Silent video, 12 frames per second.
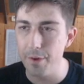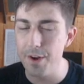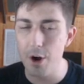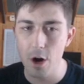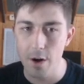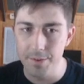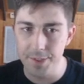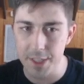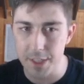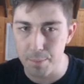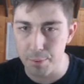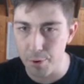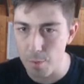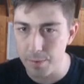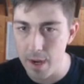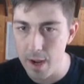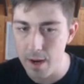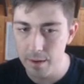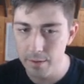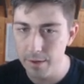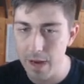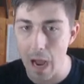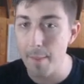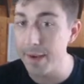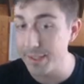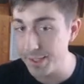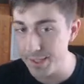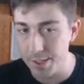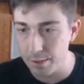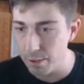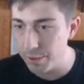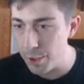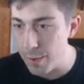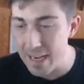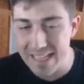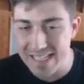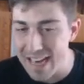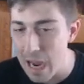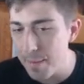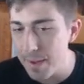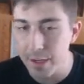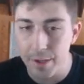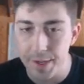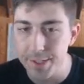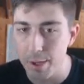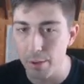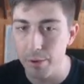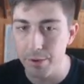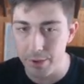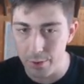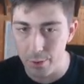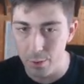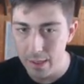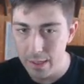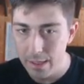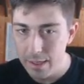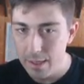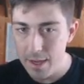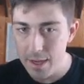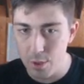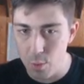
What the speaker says: the nerves? Because of pro play. Not because of solo queue. He has not been good in solo queue in